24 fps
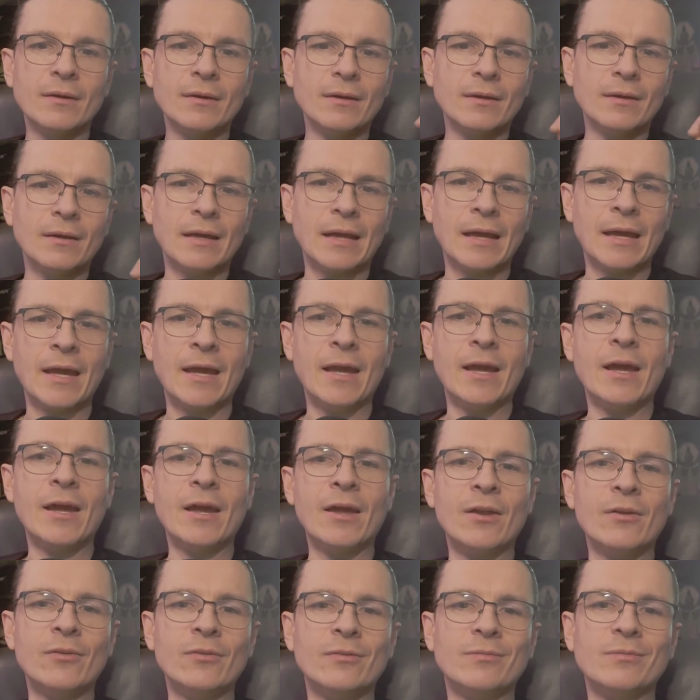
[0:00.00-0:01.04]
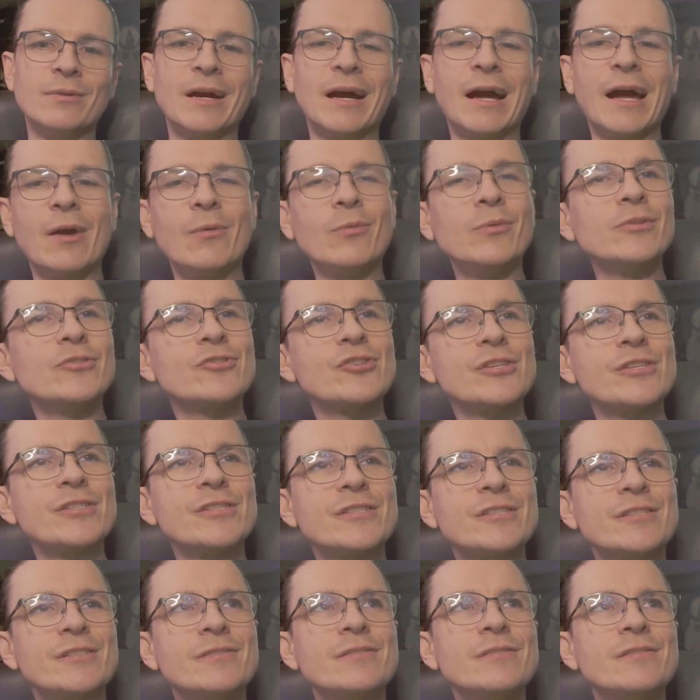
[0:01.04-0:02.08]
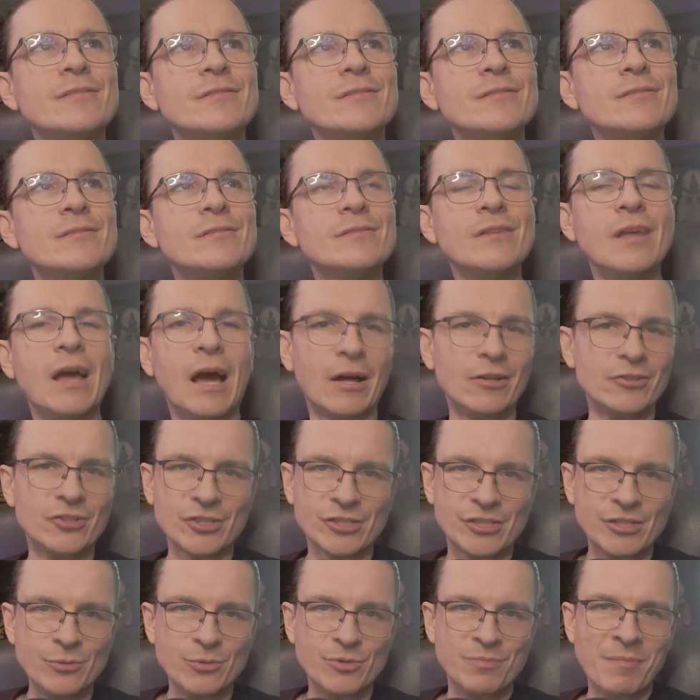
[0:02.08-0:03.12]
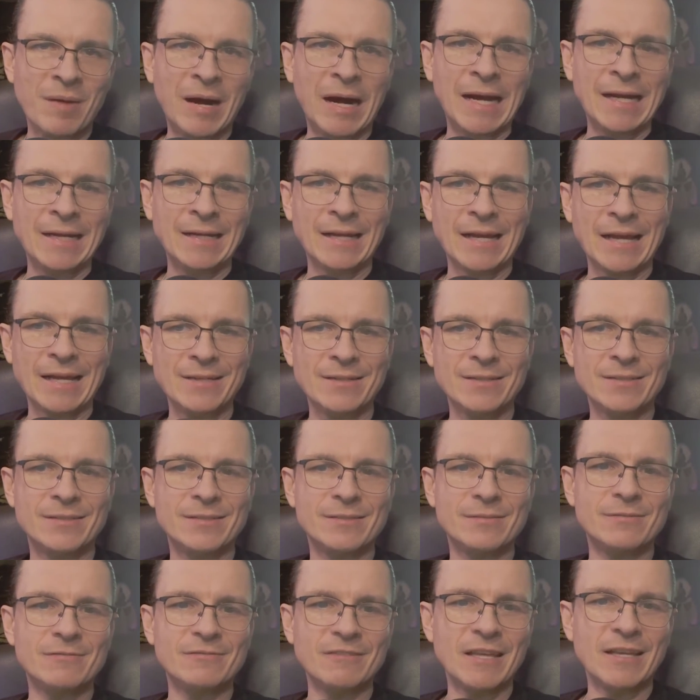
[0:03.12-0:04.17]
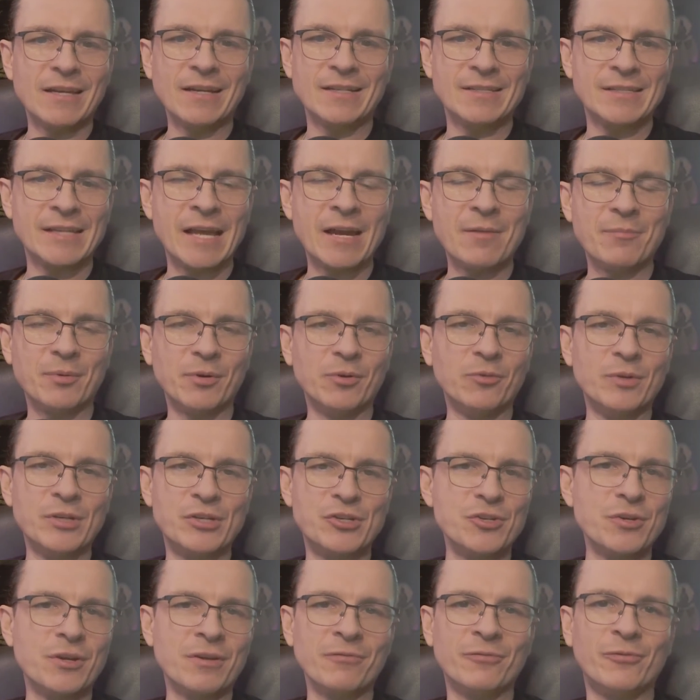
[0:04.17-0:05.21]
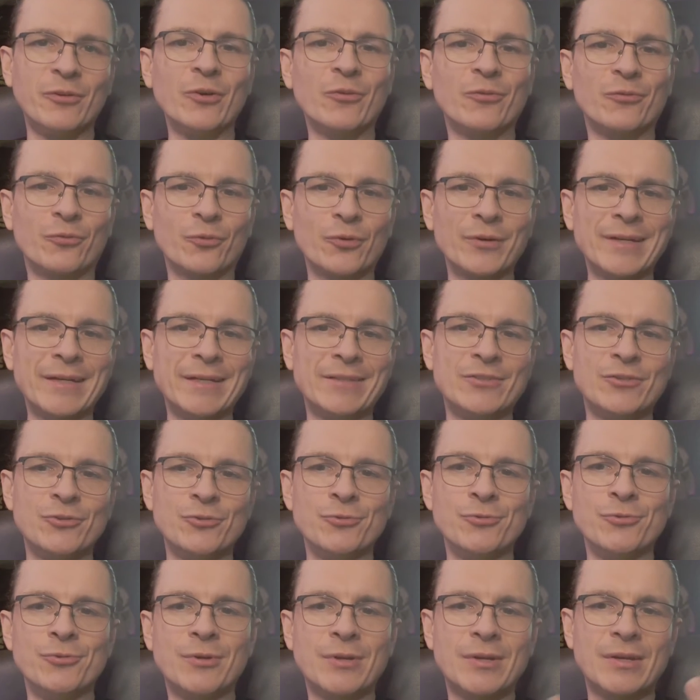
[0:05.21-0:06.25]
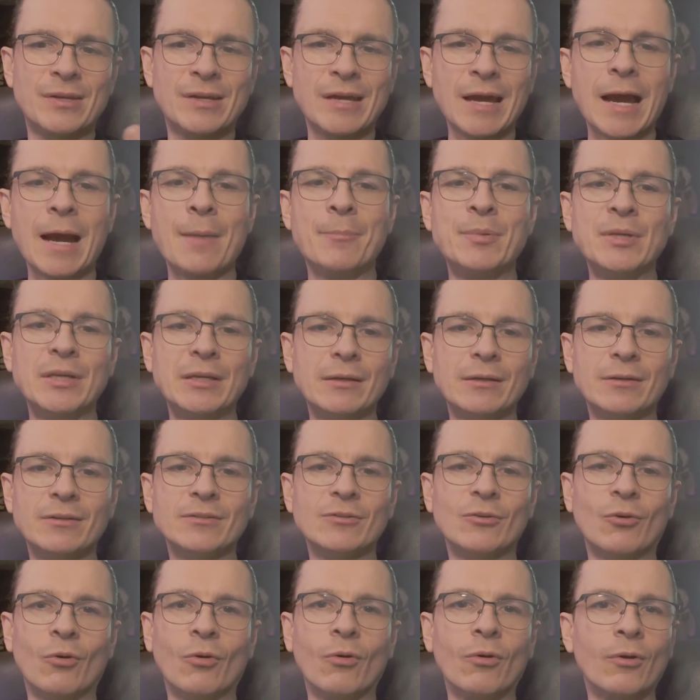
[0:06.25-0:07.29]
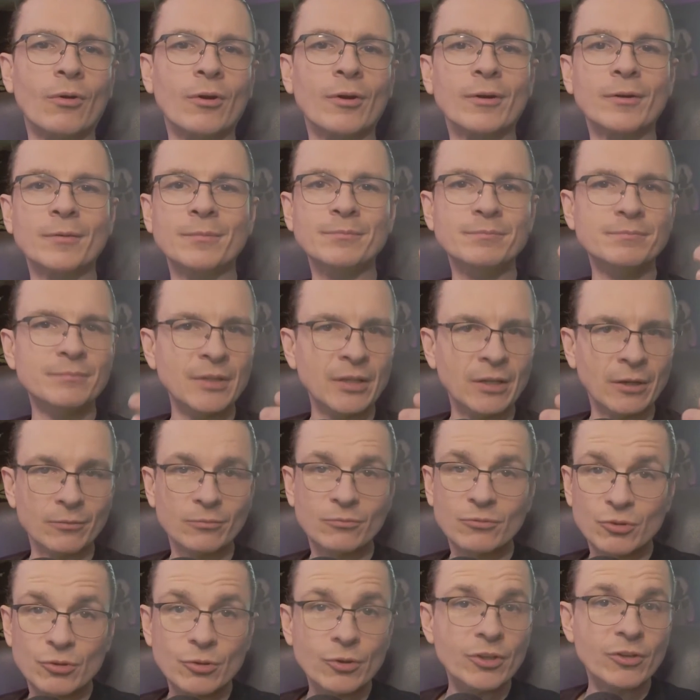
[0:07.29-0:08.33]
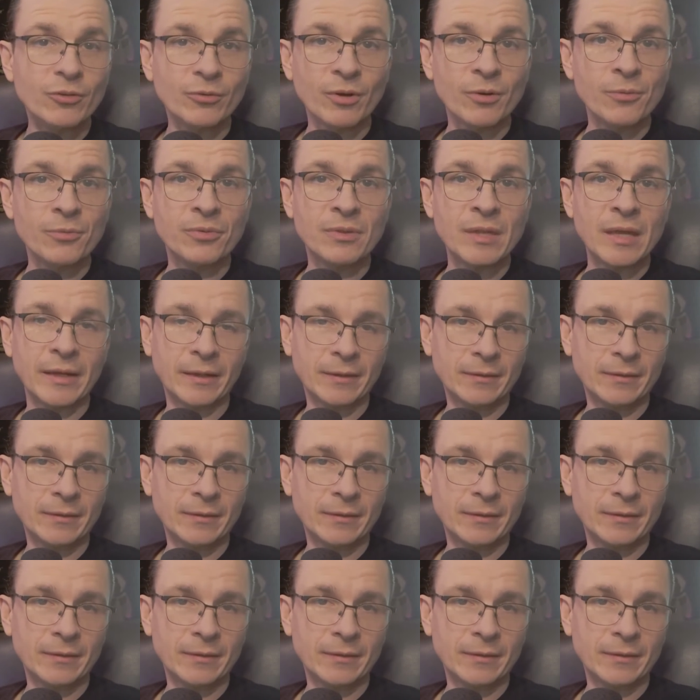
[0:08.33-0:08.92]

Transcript: And I'll just use mine as an example, which you can feel free to copy or, do your own thing.